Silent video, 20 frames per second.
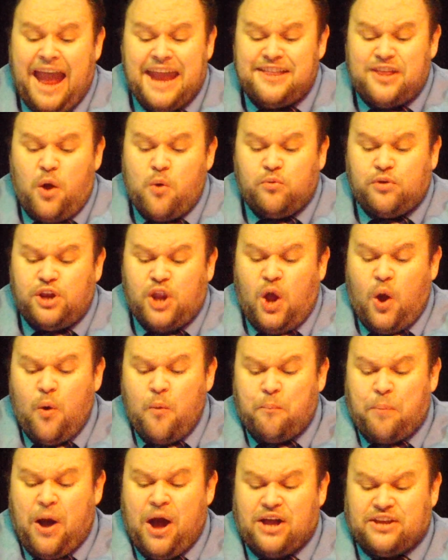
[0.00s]
I don't
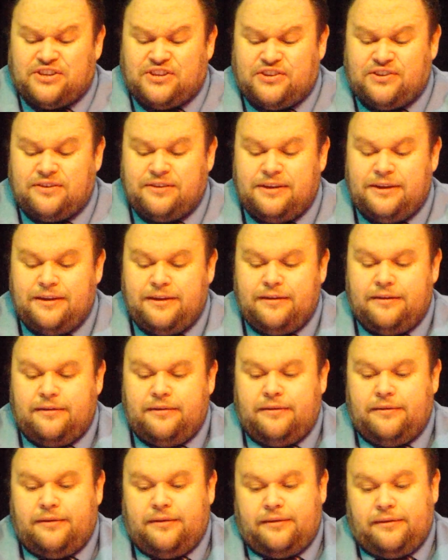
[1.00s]
know, boss.
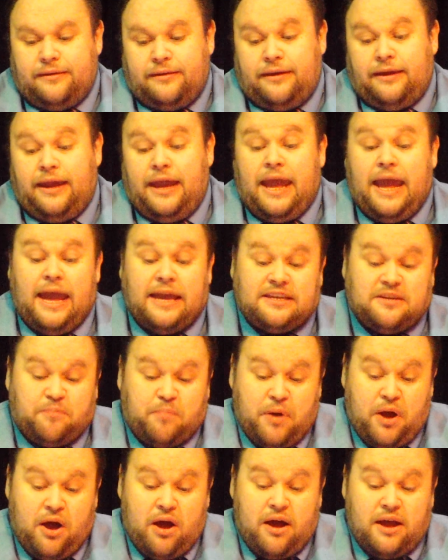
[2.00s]

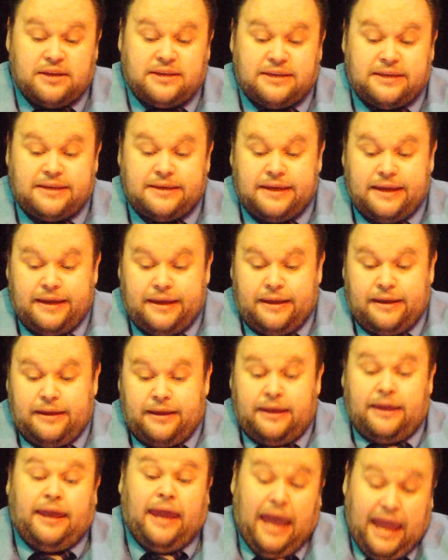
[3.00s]
Yes, boss.
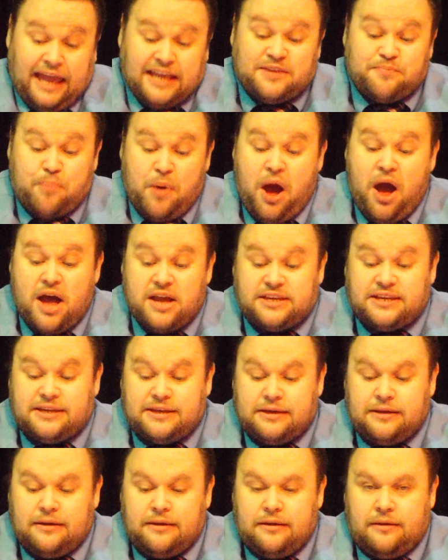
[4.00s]
Yes,
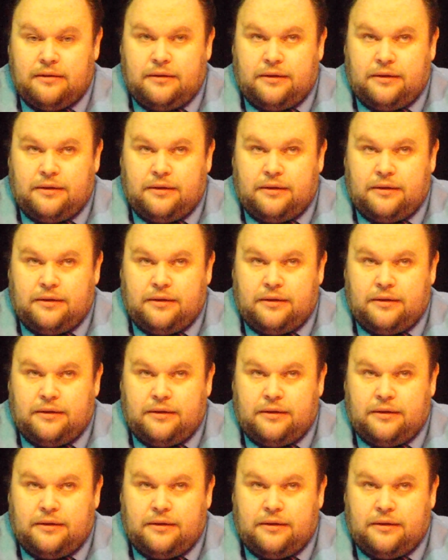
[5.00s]
boss.